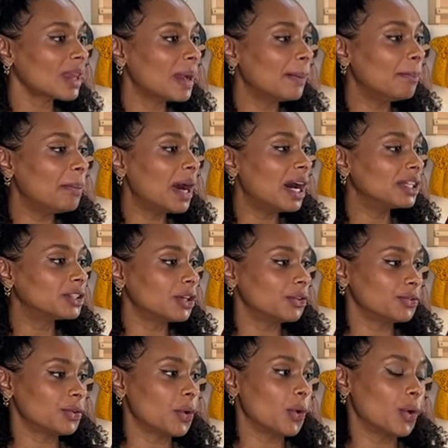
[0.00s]
But
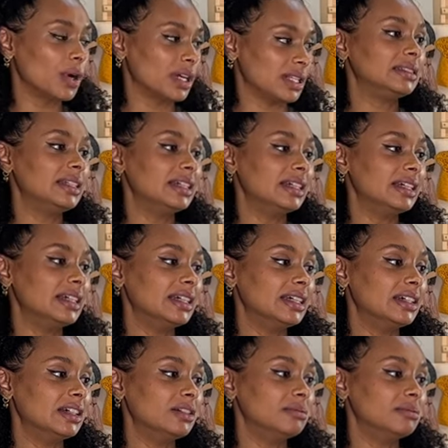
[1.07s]
of course the